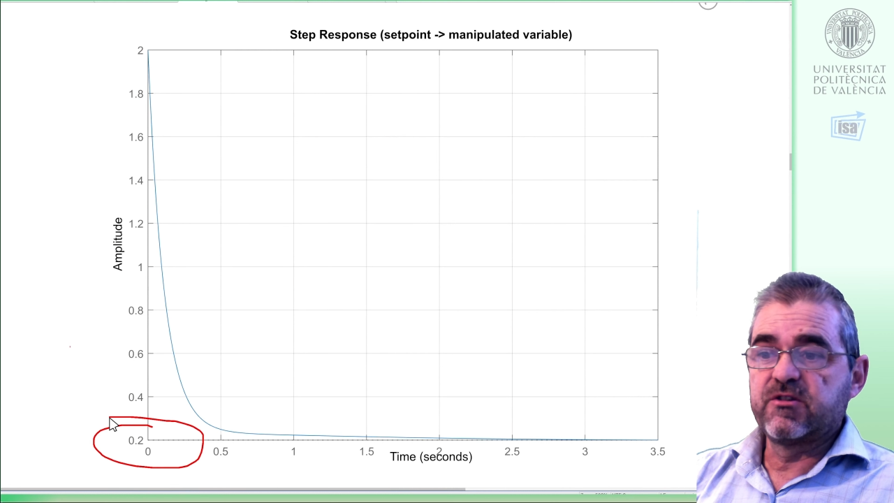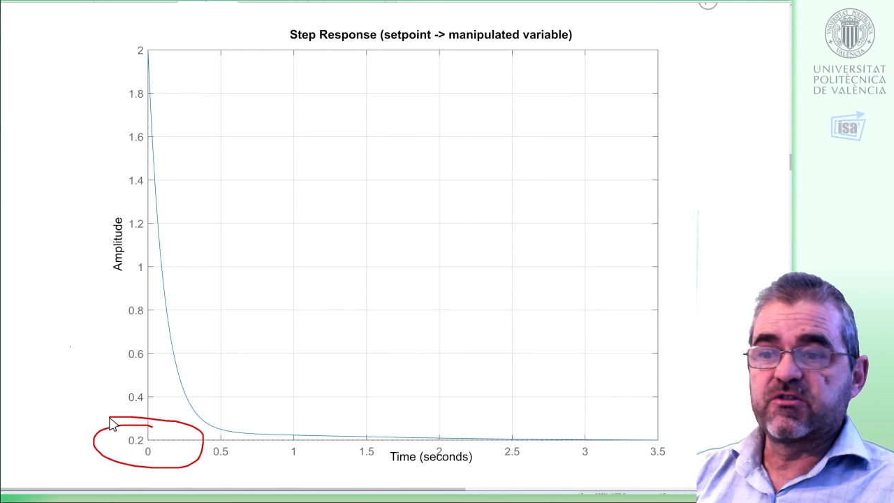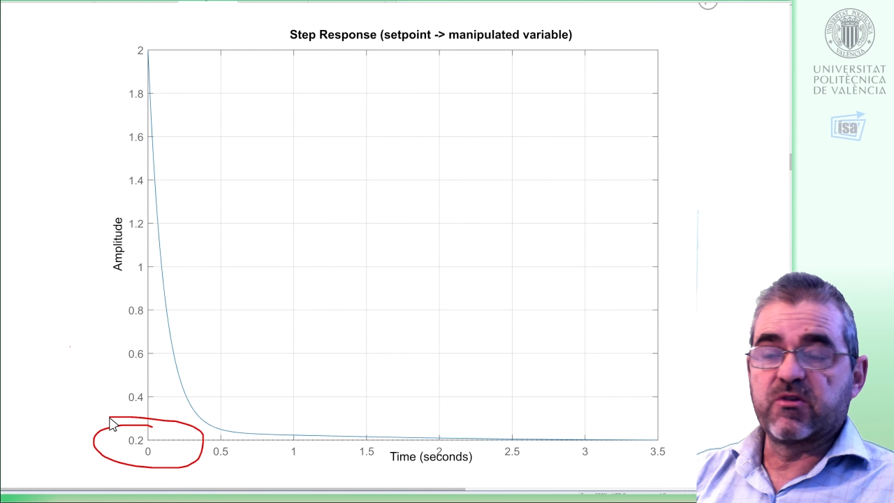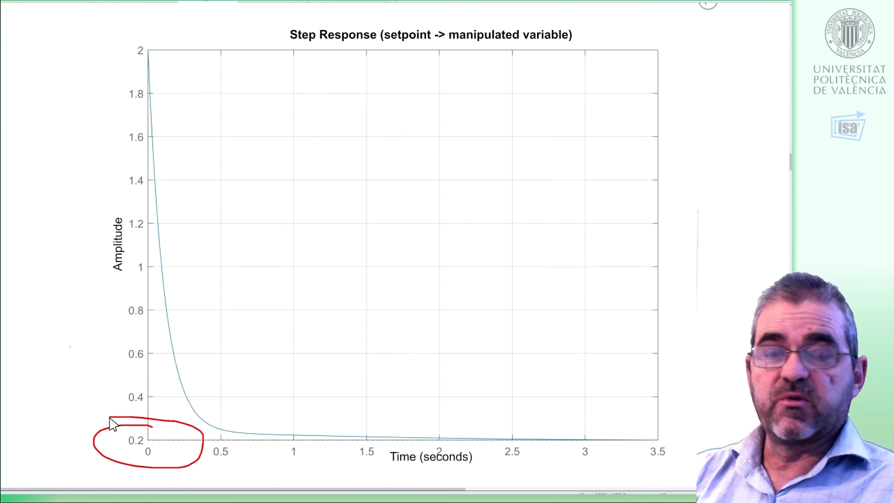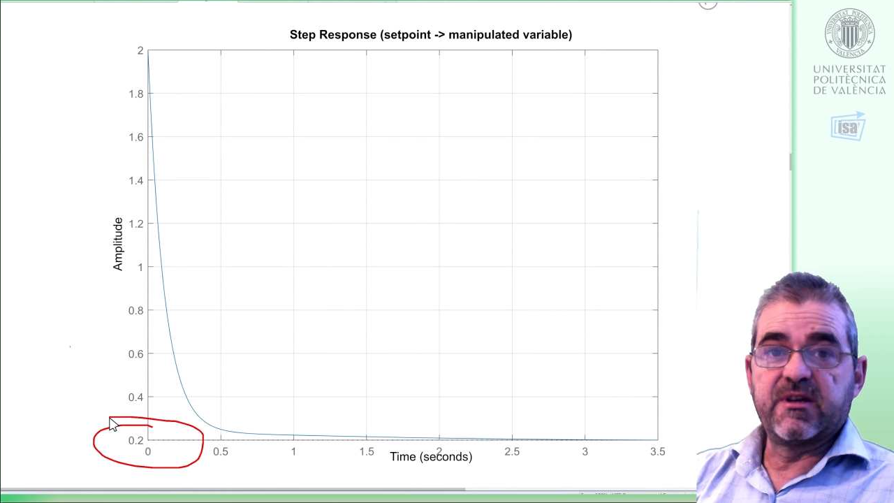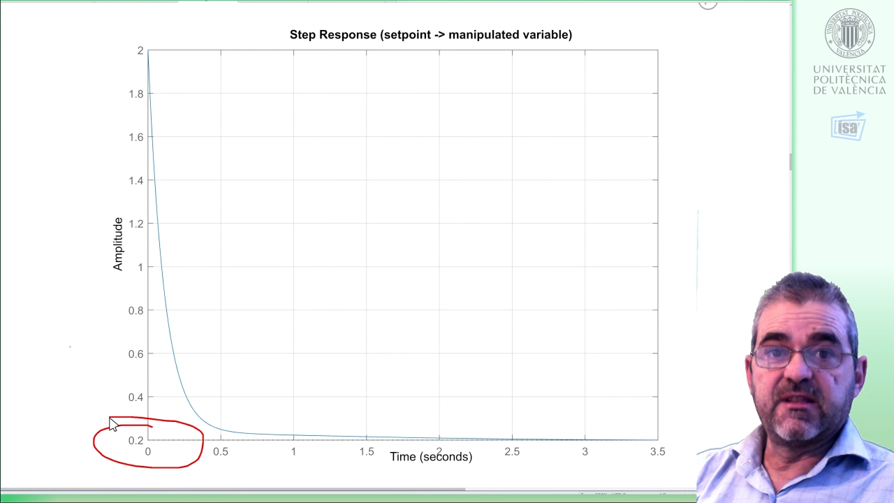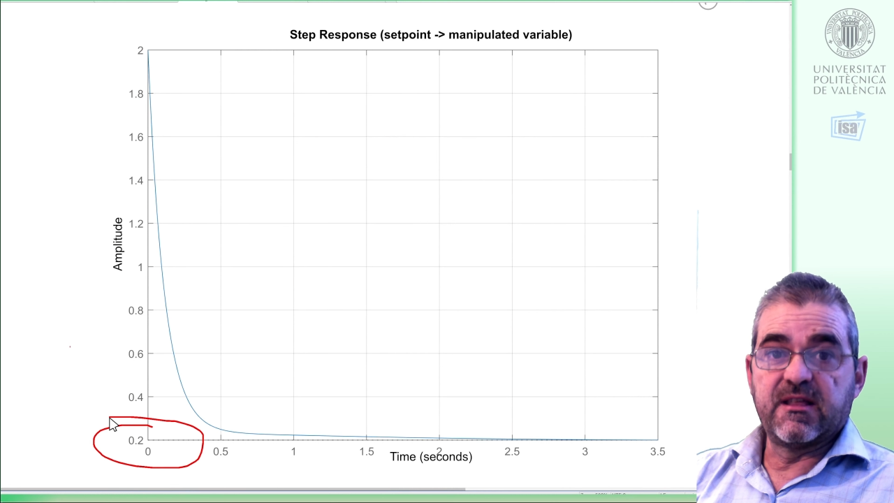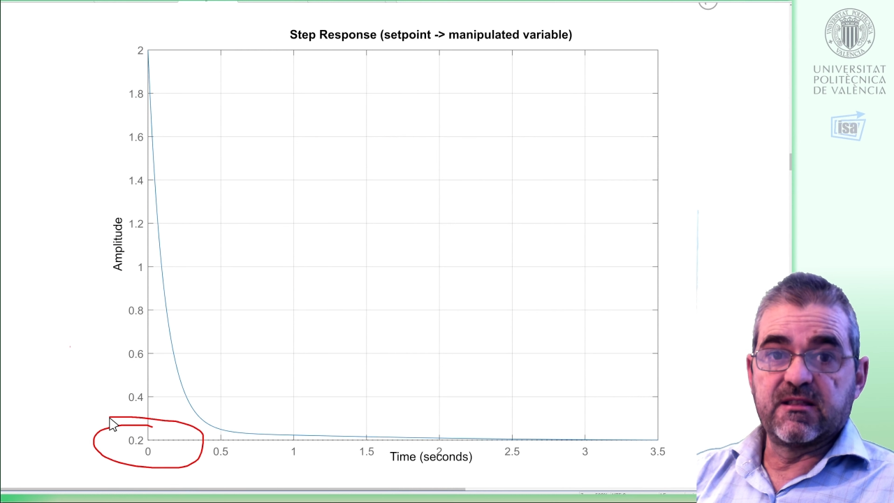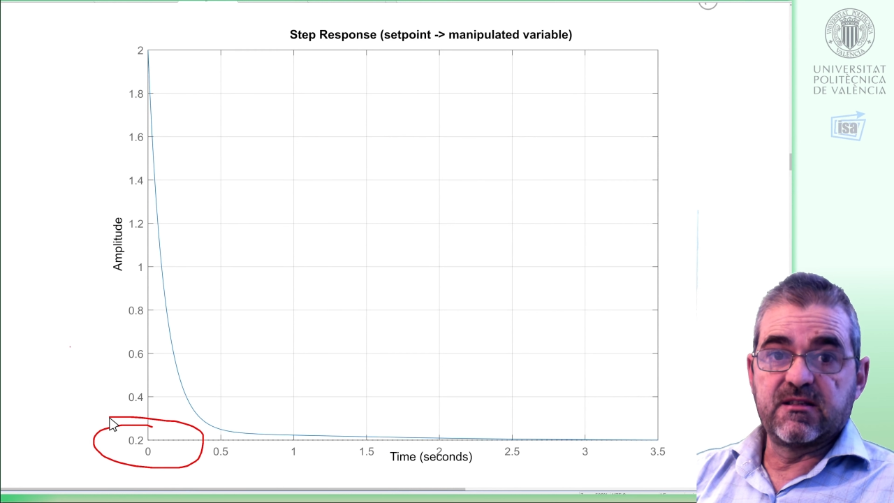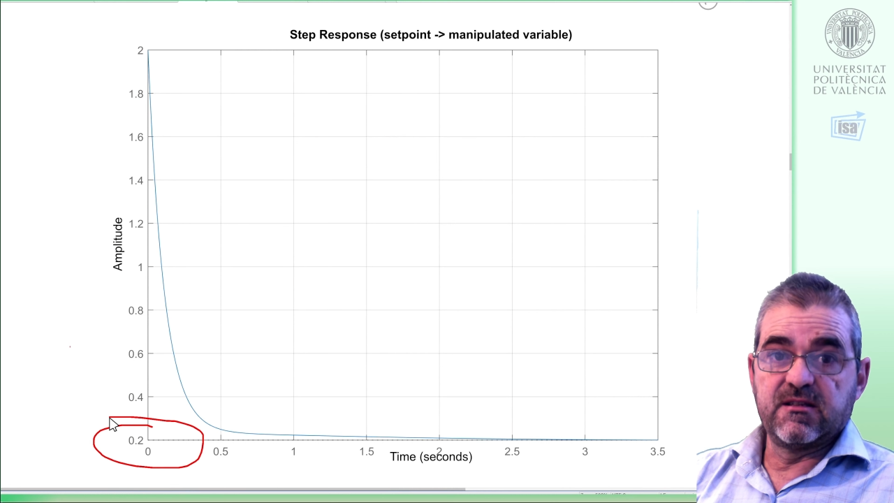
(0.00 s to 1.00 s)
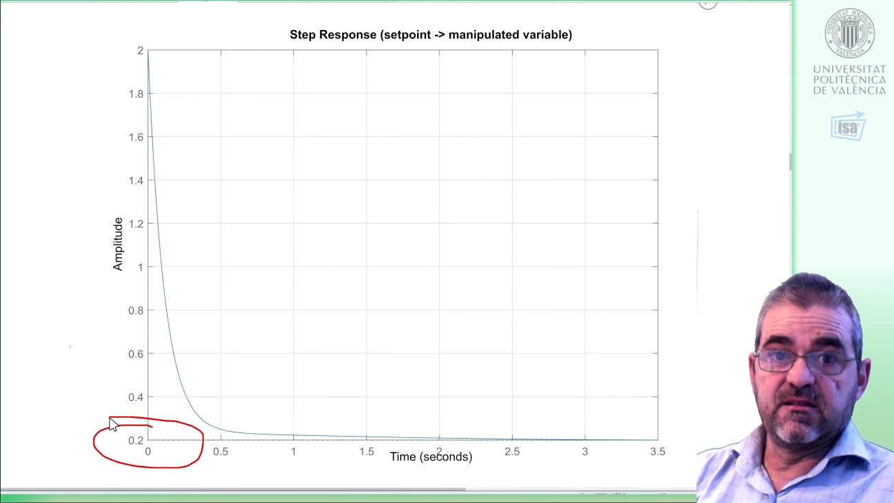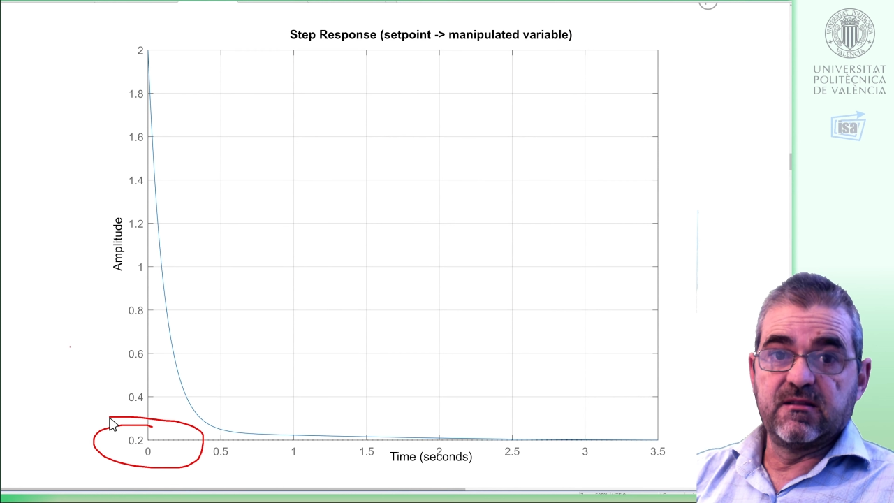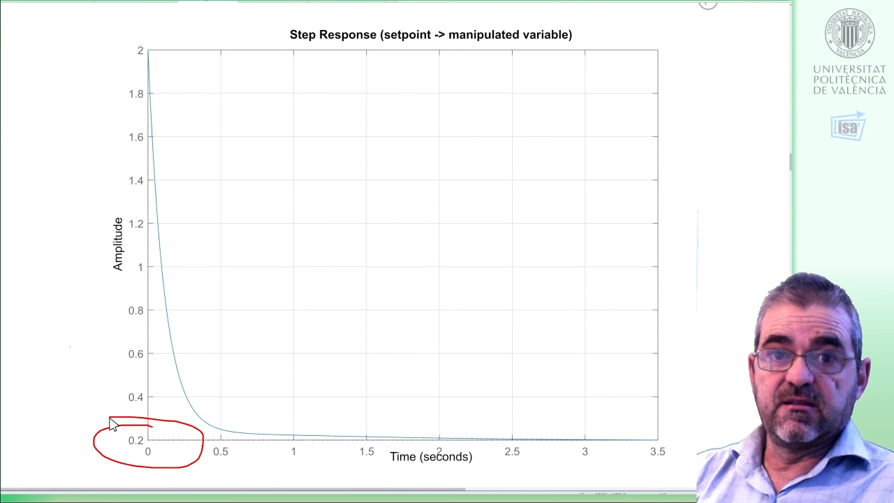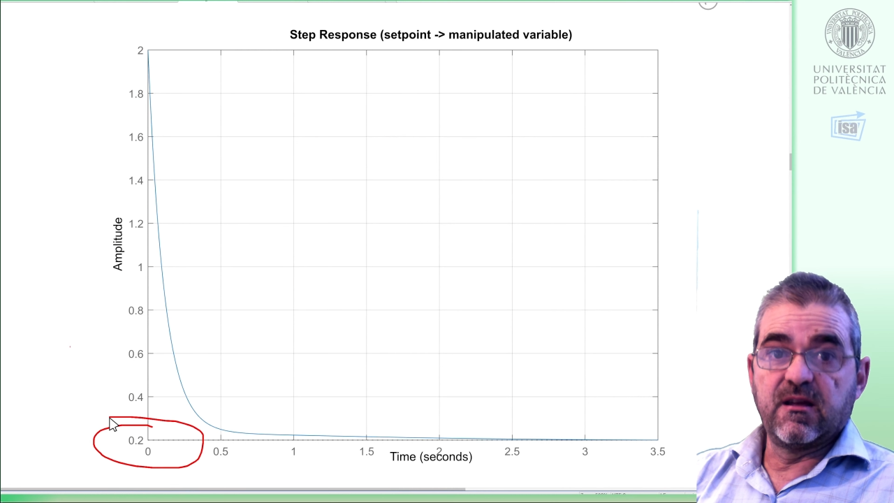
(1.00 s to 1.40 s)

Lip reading: so it ends in